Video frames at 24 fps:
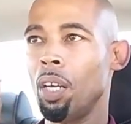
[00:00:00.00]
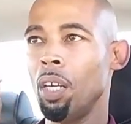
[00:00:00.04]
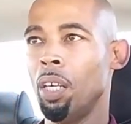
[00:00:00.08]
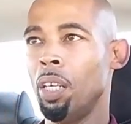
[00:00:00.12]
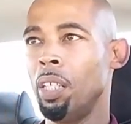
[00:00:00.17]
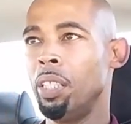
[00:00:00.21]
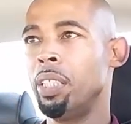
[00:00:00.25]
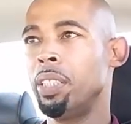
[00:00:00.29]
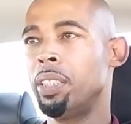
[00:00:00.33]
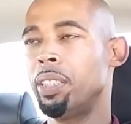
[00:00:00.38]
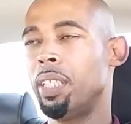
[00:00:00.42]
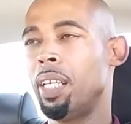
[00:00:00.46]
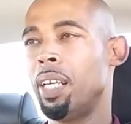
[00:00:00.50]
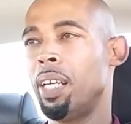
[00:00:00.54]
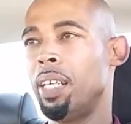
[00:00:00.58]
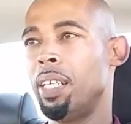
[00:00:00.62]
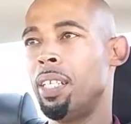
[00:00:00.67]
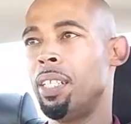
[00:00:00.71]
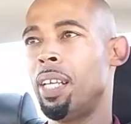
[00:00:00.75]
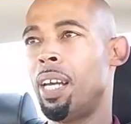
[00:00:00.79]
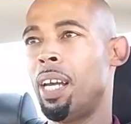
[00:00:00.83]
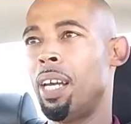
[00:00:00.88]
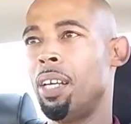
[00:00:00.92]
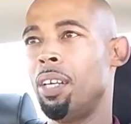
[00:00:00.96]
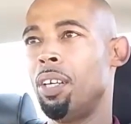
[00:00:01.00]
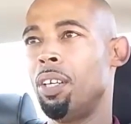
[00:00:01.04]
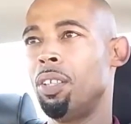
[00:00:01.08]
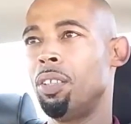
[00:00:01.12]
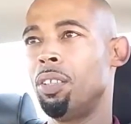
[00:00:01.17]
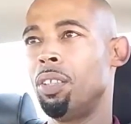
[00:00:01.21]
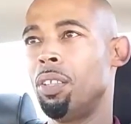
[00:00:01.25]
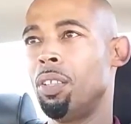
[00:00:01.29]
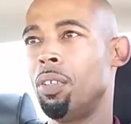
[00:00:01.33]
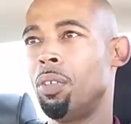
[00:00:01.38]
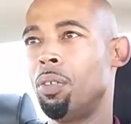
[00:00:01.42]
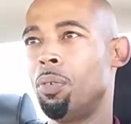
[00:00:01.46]
Understand that
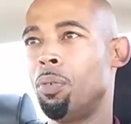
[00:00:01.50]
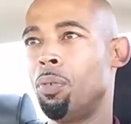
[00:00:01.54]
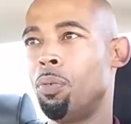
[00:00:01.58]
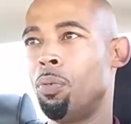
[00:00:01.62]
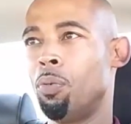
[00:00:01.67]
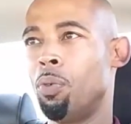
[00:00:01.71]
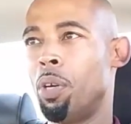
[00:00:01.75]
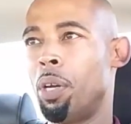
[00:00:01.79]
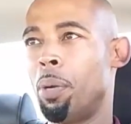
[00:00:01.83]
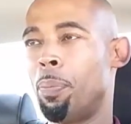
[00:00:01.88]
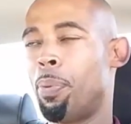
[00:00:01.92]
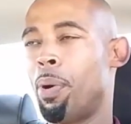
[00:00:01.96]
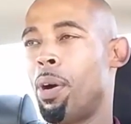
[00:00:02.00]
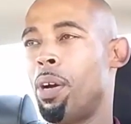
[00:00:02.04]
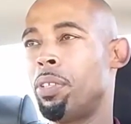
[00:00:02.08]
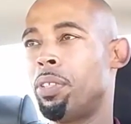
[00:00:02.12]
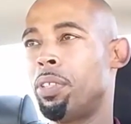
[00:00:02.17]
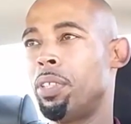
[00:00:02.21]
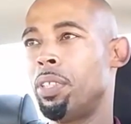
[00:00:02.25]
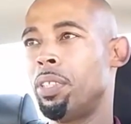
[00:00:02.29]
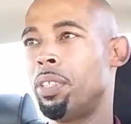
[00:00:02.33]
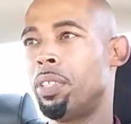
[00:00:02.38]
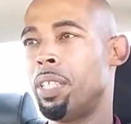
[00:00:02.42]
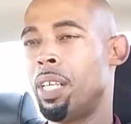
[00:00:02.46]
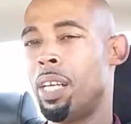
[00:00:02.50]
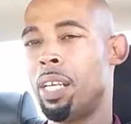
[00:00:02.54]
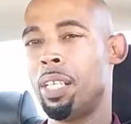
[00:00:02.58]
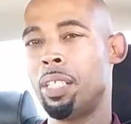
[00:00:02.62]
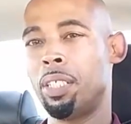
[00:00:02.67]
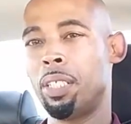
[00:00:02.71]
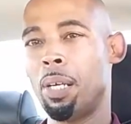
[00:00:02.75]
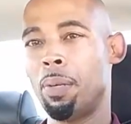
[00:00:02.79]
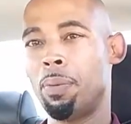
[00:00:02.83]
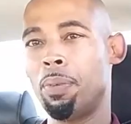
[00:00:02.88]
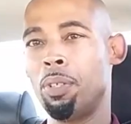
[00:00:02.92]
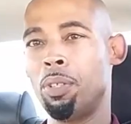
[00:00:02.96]
when a person says
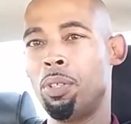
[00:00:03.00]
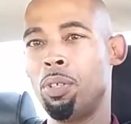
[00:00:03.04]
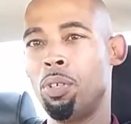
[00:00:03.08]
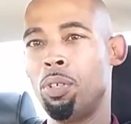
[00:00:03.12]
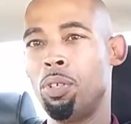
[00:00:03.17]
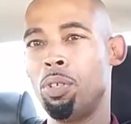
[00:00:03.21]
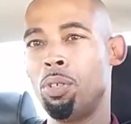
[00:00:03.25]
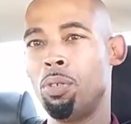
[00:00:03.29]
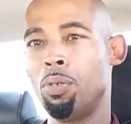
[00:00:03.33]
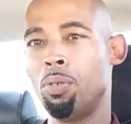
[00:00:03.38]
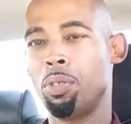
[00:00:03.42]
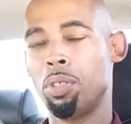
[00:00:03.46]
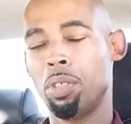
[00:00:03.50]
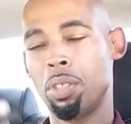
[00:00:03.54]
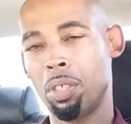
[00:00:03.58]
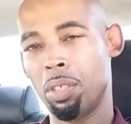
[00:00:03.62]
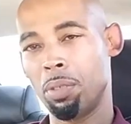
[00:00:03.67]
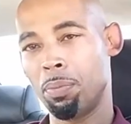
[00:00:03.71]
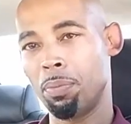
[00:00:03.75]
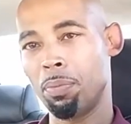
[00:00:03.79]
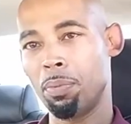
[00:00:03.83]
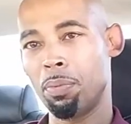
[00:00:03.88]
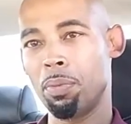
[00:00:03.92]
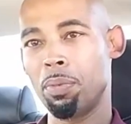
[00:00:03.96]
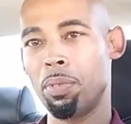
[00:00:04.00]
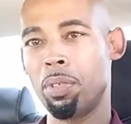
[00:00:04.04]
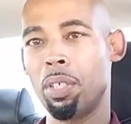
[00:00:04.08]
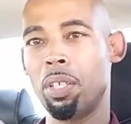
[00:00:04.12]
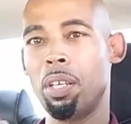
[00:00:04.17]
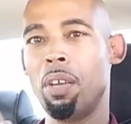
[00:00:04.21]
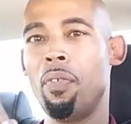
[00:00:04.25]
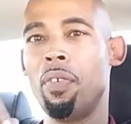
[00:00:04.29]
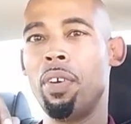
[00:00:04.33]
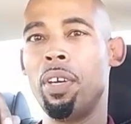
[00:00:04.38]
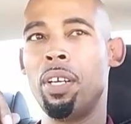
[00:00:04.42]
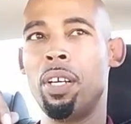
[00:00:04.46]
something to you, your
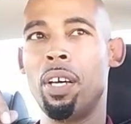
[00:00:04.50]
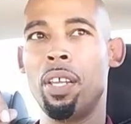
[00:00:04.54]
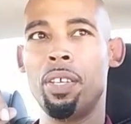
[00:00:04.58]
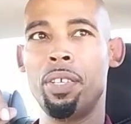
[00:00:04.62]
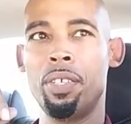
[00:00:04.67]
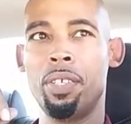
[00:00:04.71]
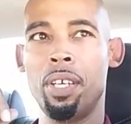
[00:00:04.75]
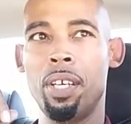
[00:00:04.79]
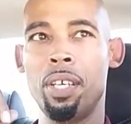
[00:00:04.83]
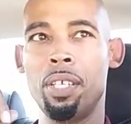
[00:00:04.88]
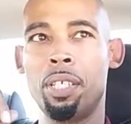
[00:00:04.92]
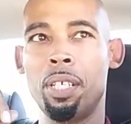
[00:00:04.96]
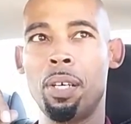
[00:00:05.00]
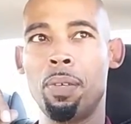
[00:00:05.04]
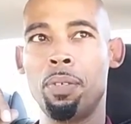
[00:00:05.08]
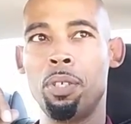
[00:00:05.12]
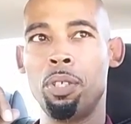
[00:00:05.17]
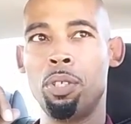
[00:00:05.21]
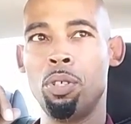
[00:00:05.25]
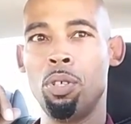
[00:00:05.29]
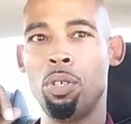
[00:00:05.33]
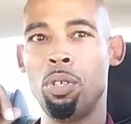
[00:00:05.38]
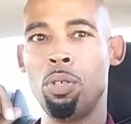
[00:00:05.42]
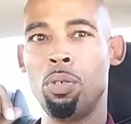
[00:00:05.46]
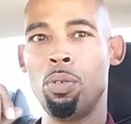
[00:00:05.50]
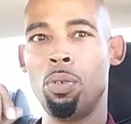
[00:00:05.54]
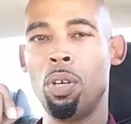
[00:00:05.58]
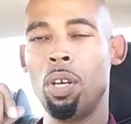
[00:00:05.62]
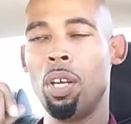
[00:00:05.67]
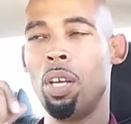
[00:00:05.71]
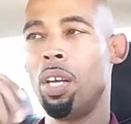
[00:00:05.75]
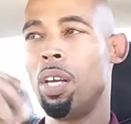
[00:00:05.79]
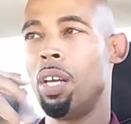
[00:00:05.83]
significant other says something to you,